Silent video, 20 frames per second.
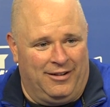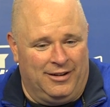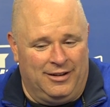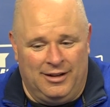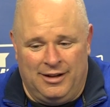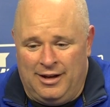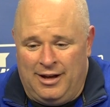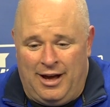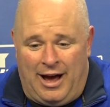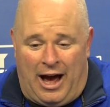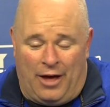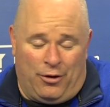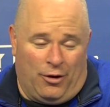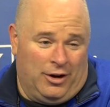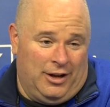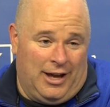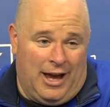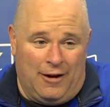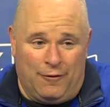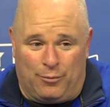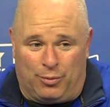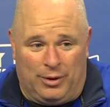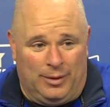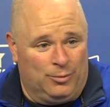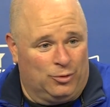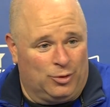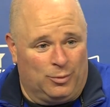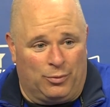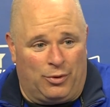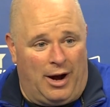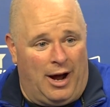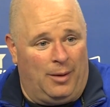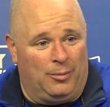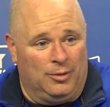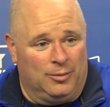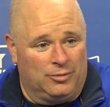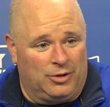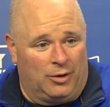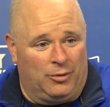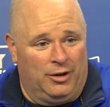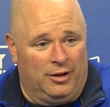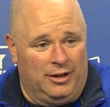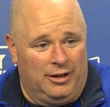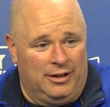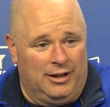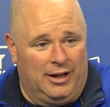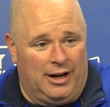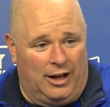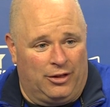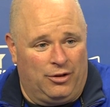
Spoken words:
And I thought he gave Prim some problems. I really did.